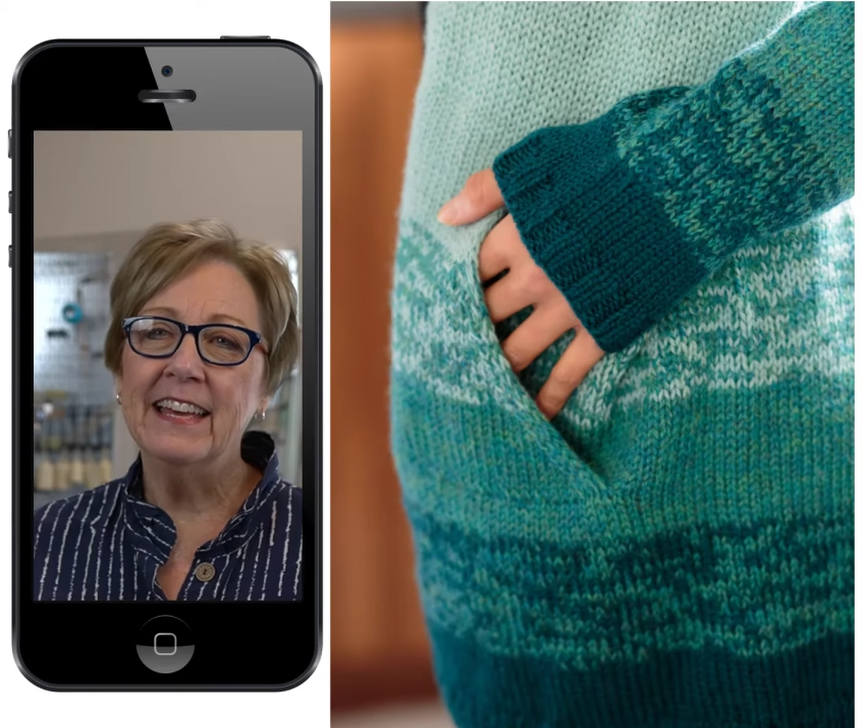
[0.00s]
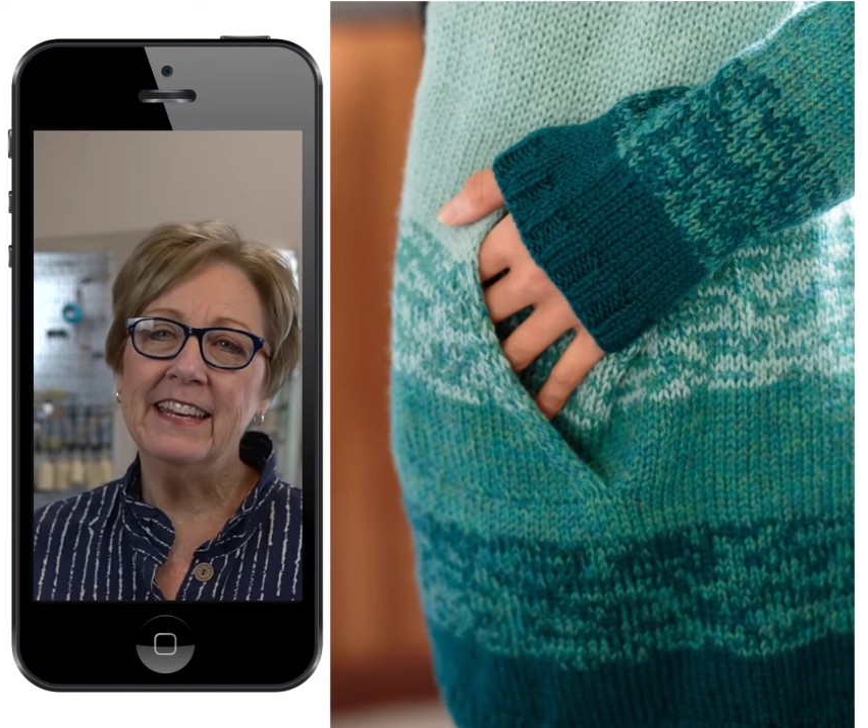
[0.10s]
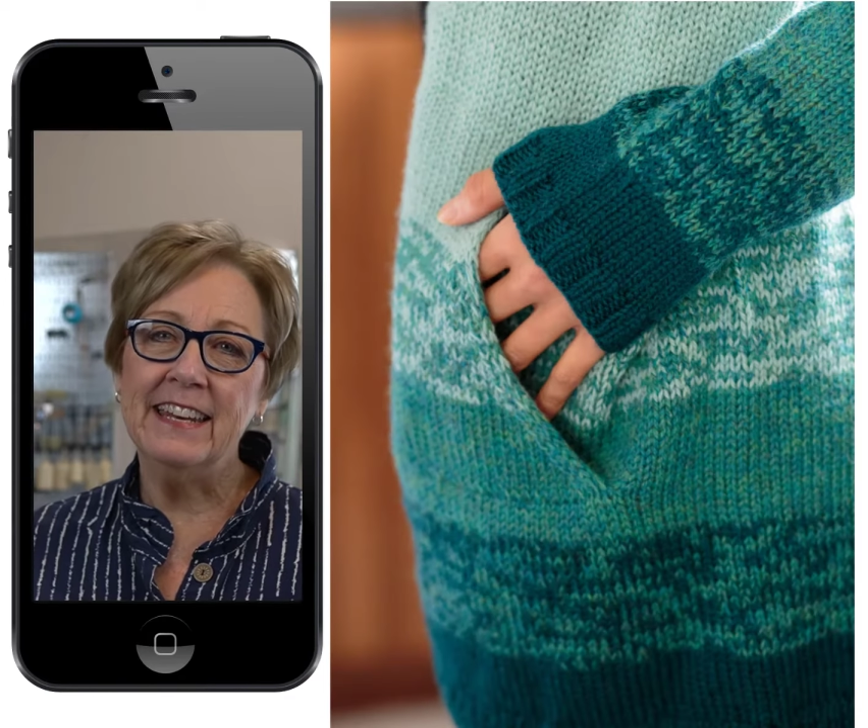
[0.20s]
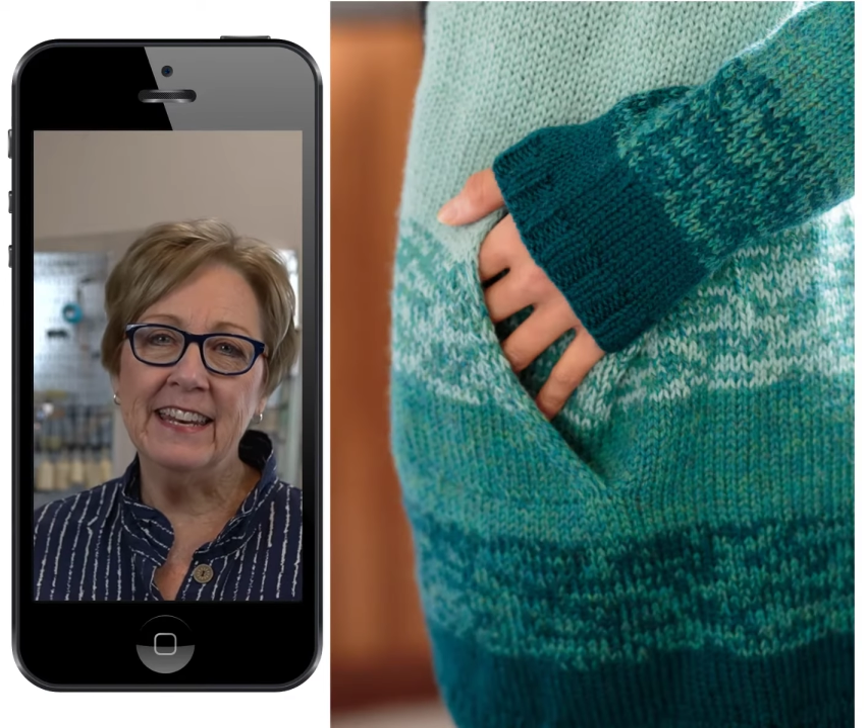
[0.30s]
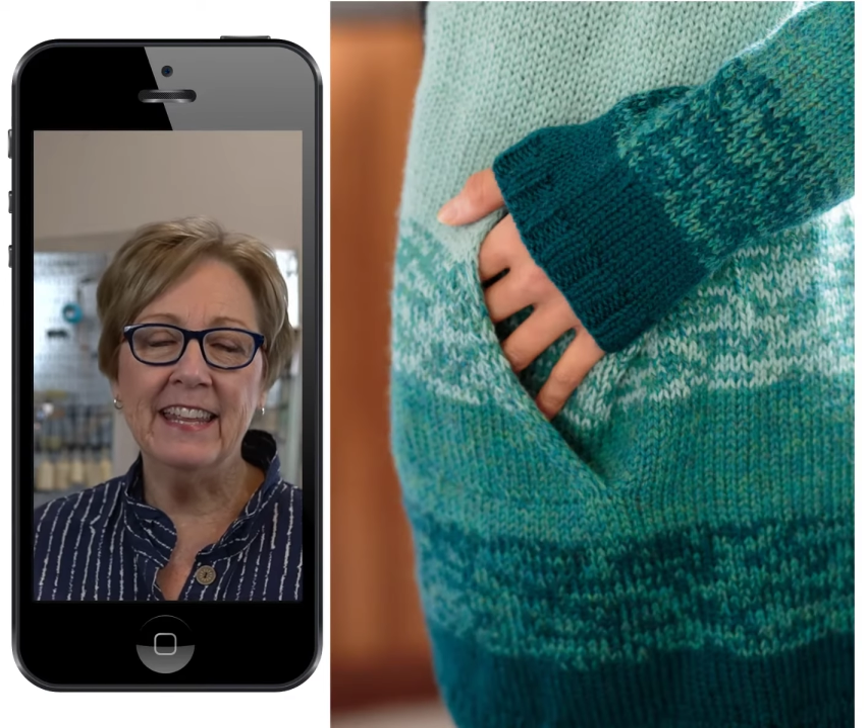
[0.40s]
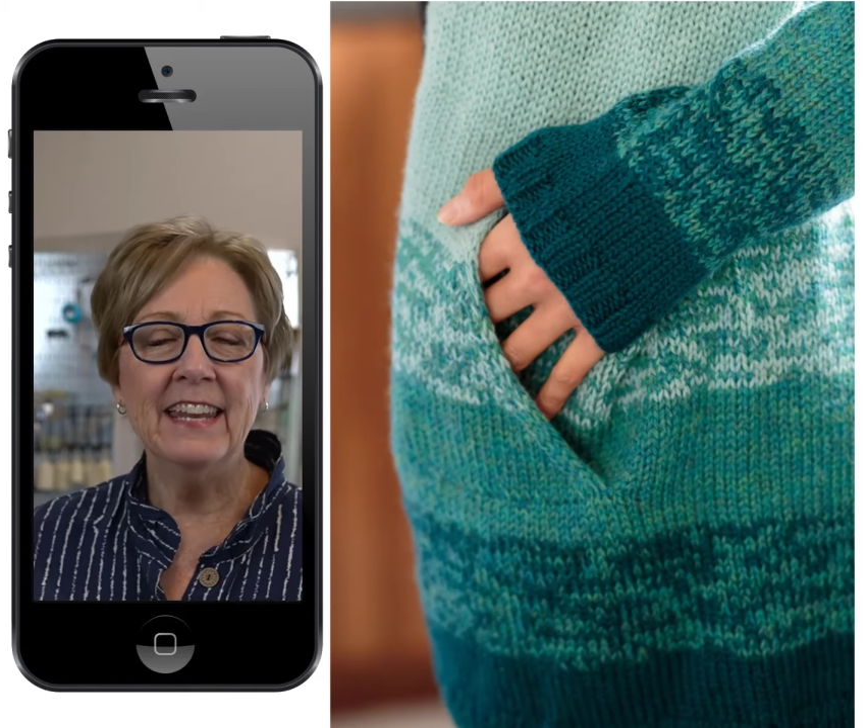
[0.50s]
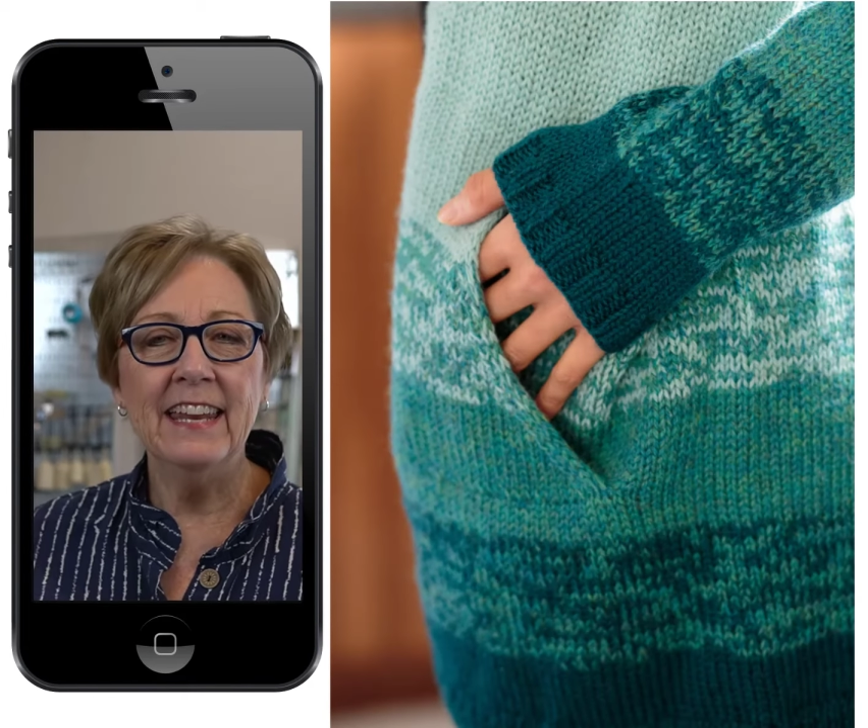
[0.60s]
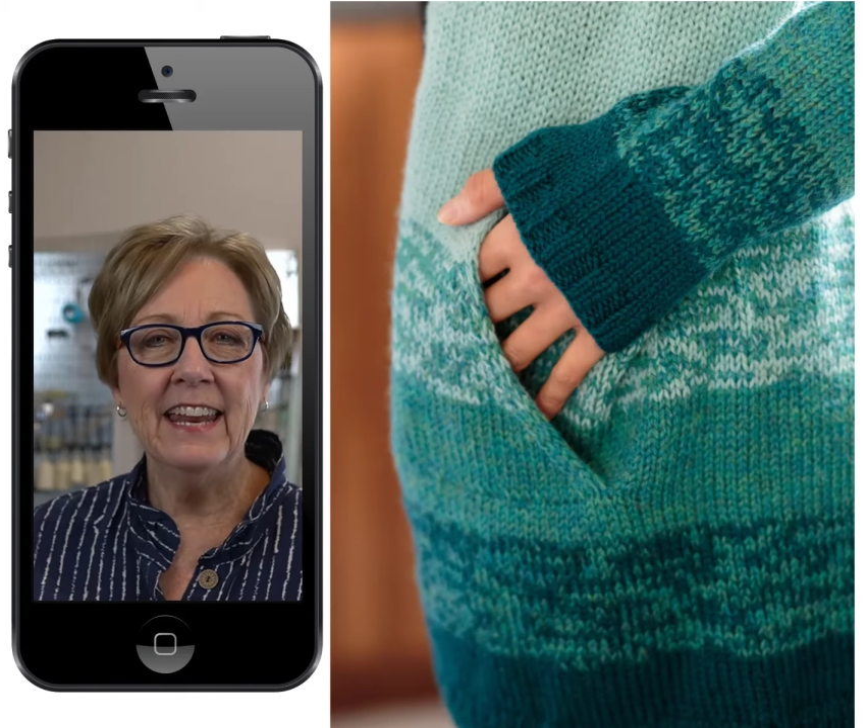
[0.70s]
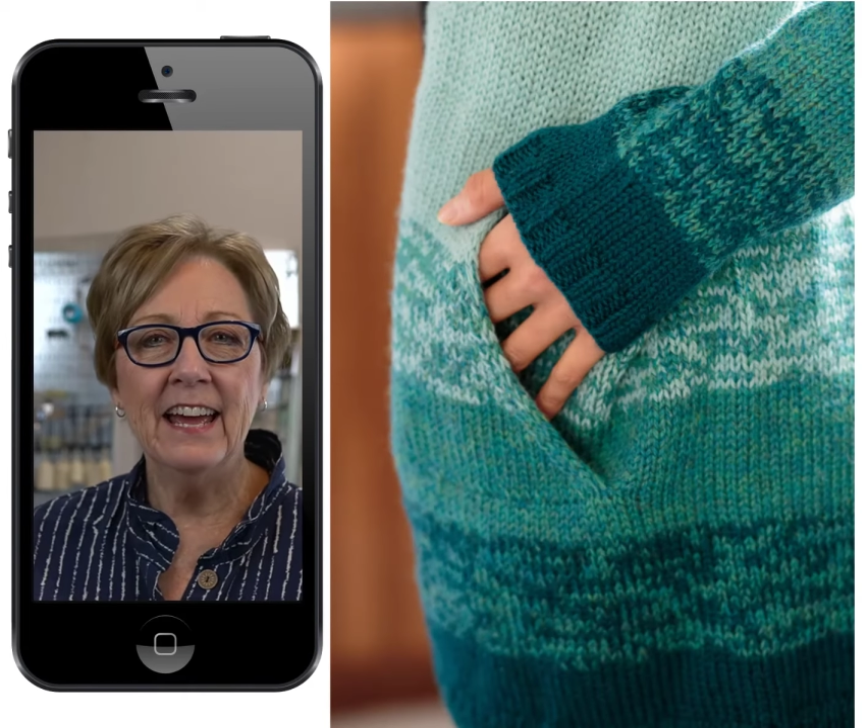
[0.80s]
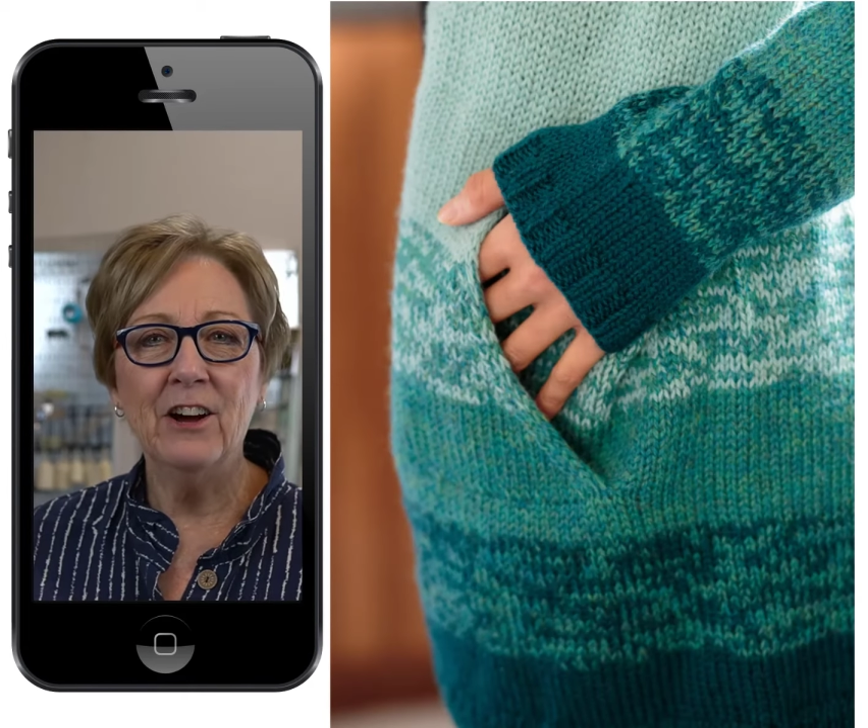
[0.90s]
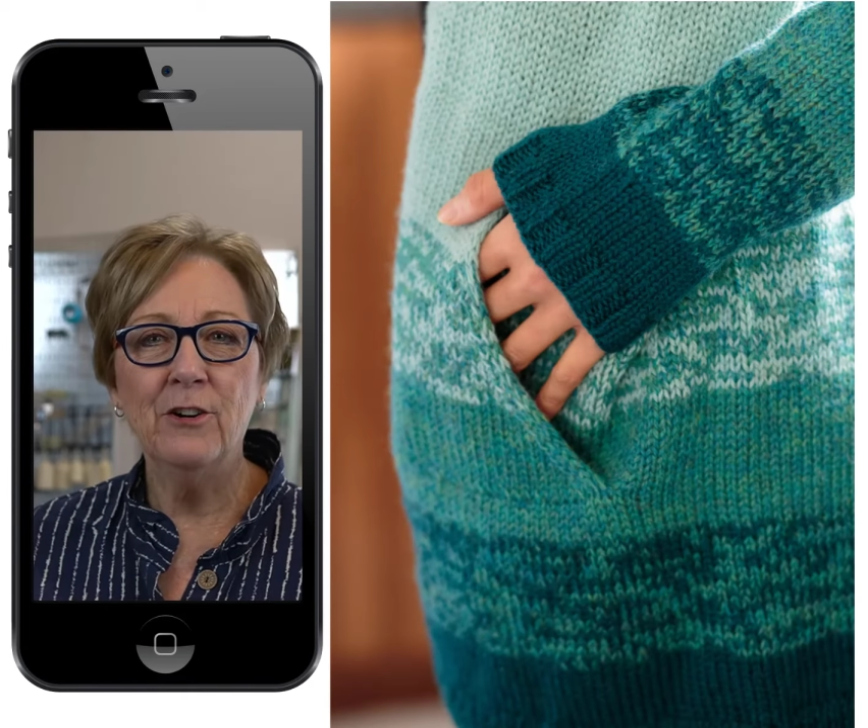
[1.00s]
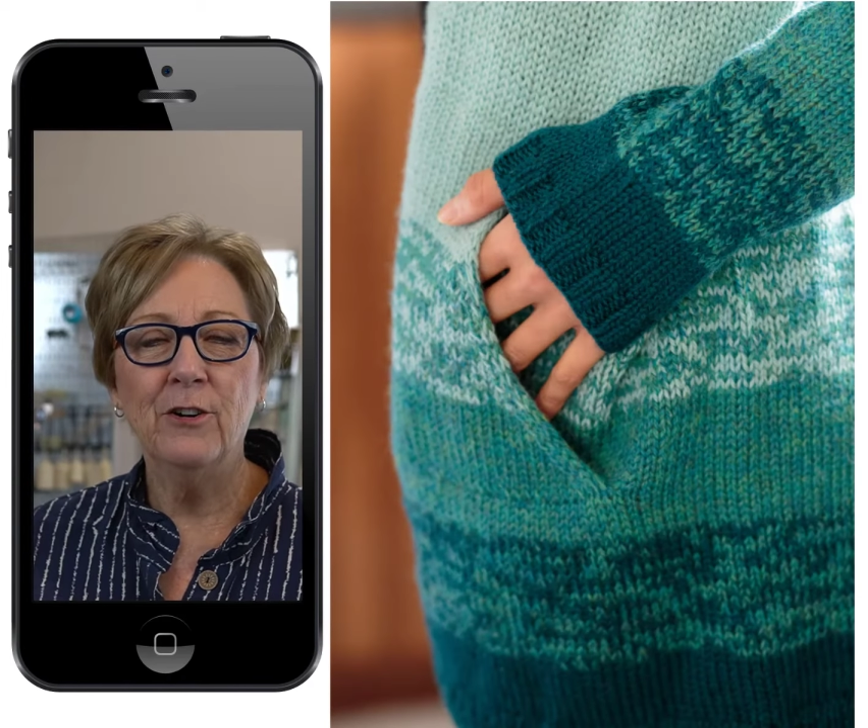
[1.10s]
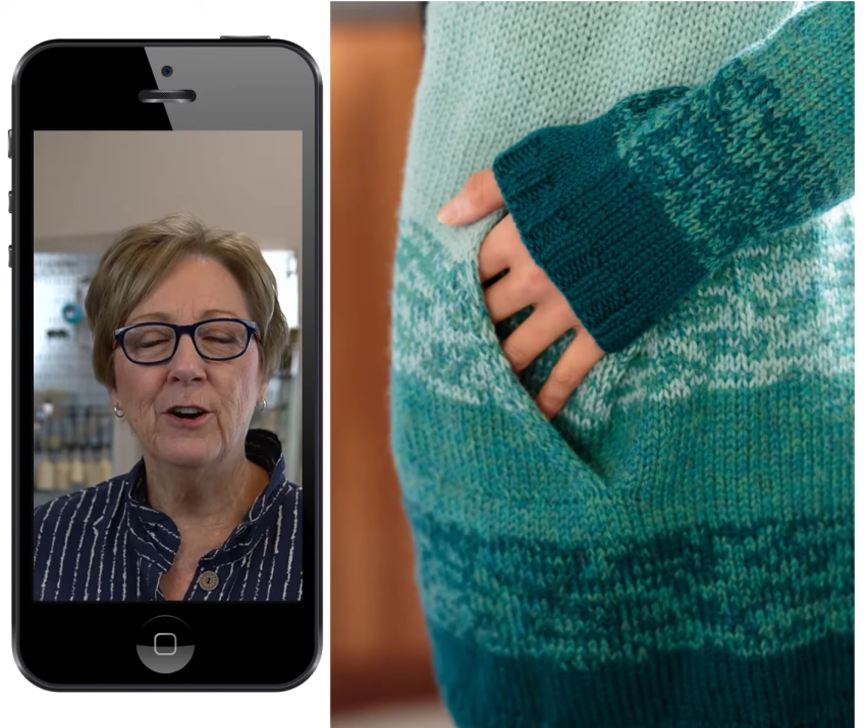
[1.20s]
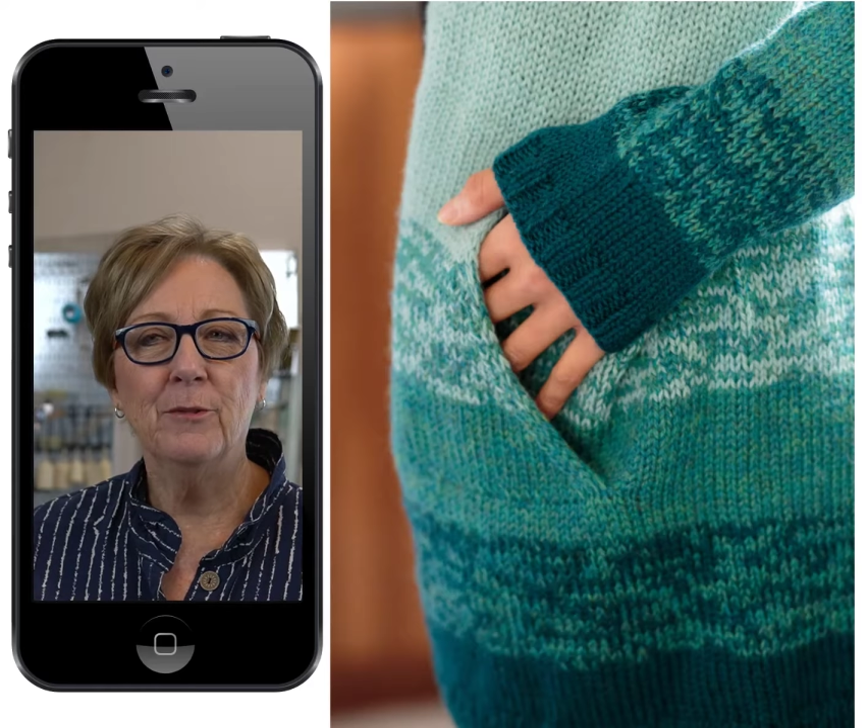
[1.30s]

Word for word: Knit it now